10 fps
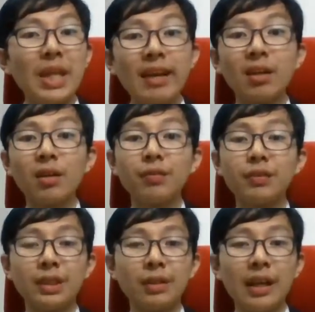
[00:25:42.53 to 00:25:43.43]
Eight out of
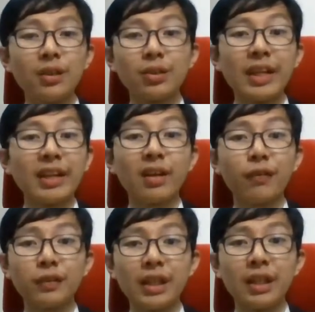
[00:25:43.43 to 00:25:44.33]
eight or nine
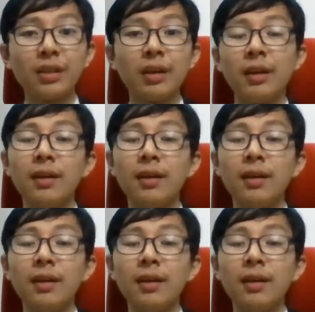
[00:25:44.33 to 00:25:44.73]
out of ten